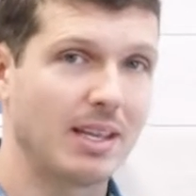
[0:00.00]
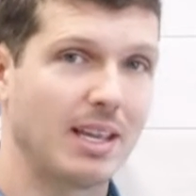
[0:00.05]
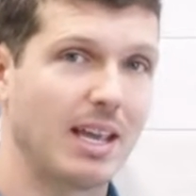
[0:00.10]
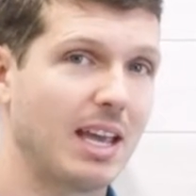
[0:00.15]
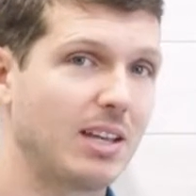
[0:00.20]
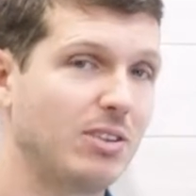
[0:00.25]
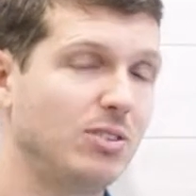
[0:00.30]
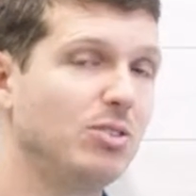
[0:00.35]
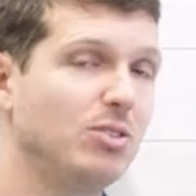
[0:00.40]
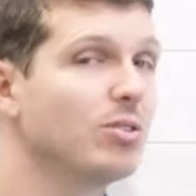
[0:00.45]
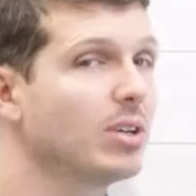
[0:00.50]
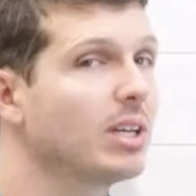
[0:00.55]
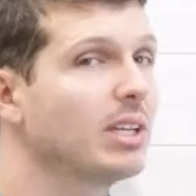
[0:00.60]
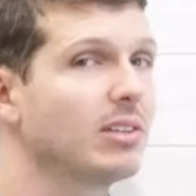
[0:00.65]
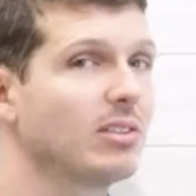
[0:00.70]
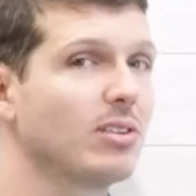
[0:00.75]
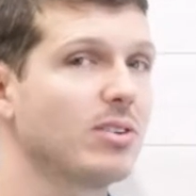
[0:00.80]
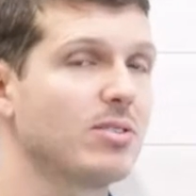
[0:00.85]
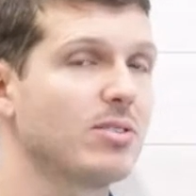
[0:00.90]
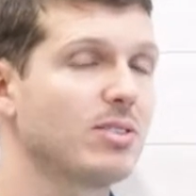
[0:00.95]
And you
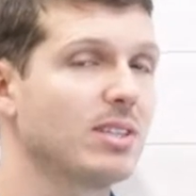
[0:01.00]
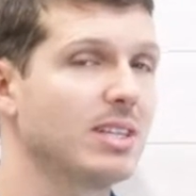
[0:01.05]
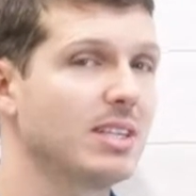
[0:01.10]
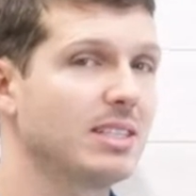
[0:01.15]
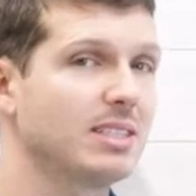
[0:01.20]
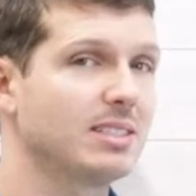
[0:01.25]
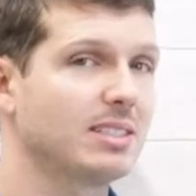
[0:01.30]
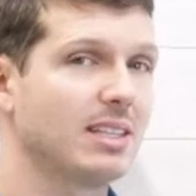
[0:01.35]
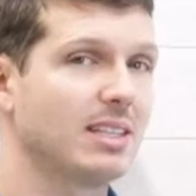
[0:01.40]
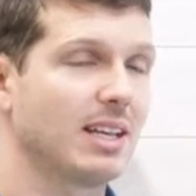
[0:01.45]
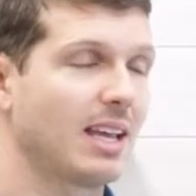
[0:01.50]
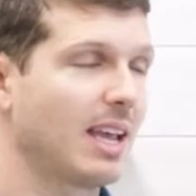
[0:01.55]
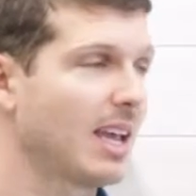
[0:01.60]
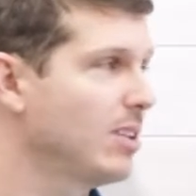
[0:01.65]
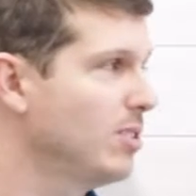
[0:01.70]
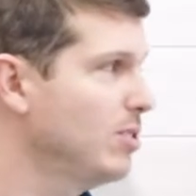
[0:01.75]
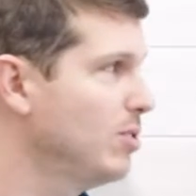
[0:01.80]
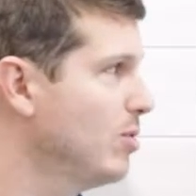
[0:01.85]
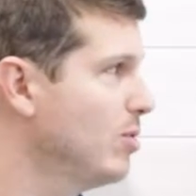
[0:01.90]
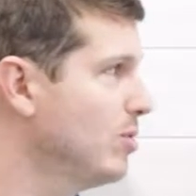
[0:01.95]
can learn these
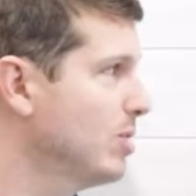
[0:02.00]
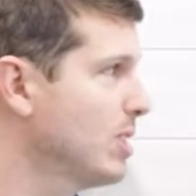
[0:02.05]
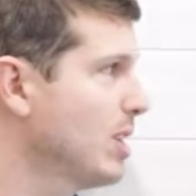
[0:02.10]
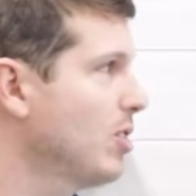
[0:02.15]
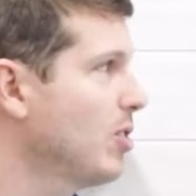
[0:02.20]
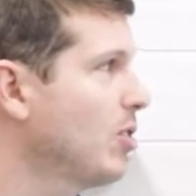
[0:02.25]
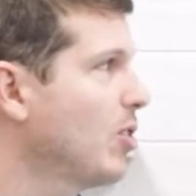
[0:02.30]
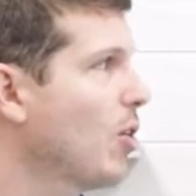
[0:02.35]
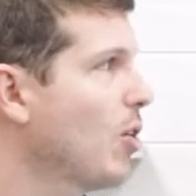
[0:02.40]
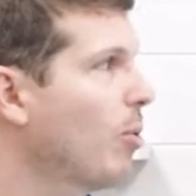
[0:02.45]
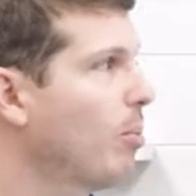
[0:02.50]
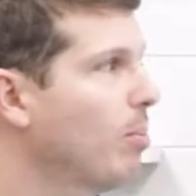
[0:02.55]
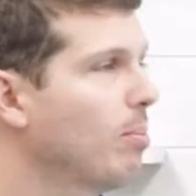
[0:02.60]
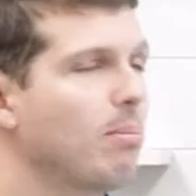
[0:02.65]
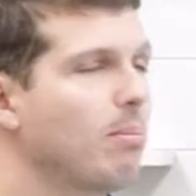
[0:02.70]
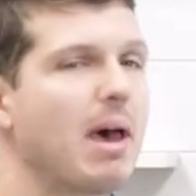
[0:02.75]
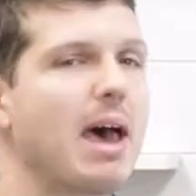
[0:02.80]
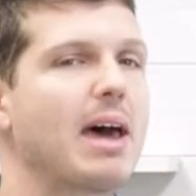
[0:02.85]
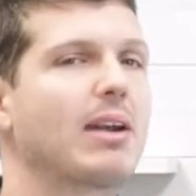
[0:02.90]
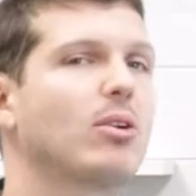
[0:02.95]
and use it no
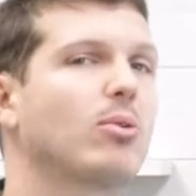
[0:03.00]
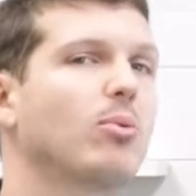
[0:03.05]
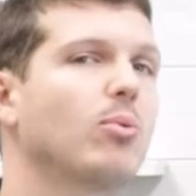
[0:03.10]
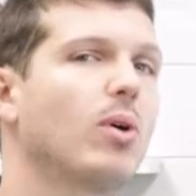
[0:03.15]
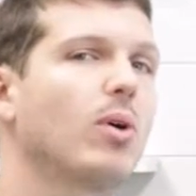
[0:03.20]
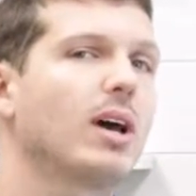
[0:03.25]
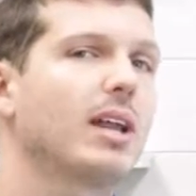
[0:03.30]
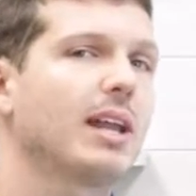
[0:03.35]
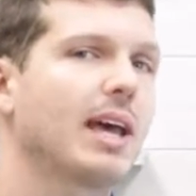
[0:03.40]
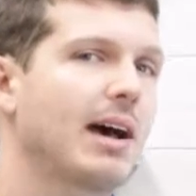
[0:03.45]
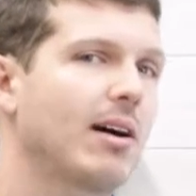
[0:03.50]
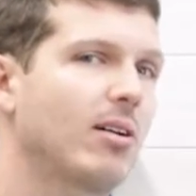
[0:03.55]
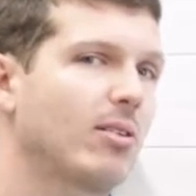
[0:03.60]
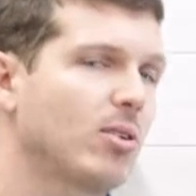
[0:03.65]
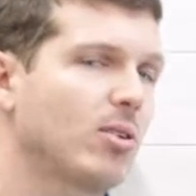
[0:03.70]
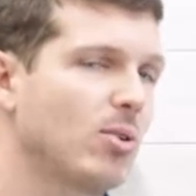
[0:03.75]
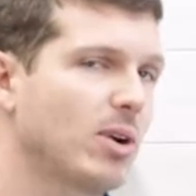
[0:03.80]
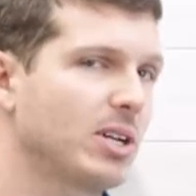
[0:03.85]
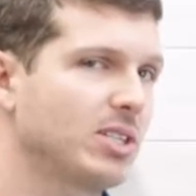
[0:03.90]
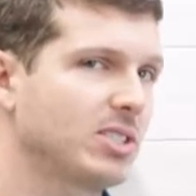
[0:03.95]
matter what how
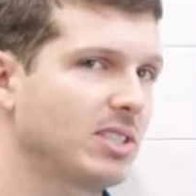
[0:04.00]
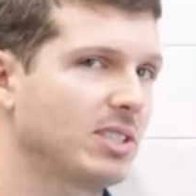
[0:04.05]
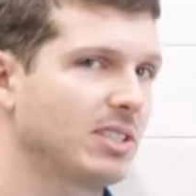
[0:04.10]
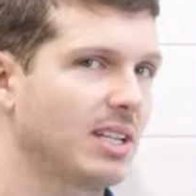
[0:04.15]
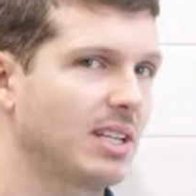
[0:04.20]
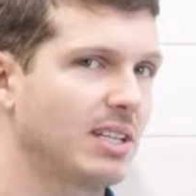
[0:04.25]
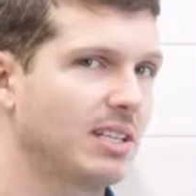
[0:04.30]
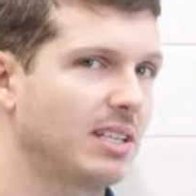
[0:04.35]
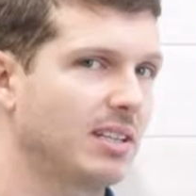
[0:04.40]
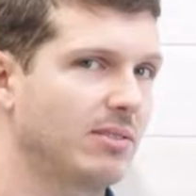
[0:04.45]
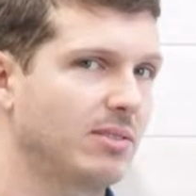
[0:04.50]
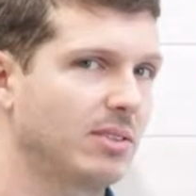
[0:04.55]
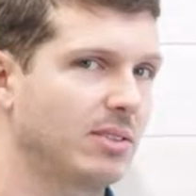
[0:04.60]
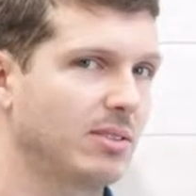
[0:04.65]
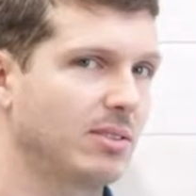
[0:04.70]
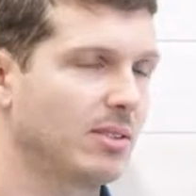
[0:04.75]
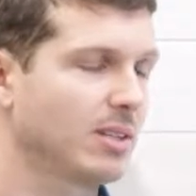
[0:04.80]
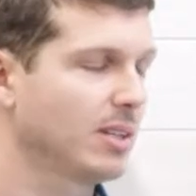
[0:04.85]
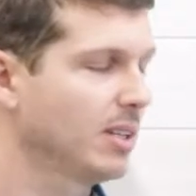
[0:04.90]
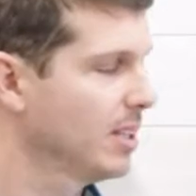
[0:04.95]
question they give you.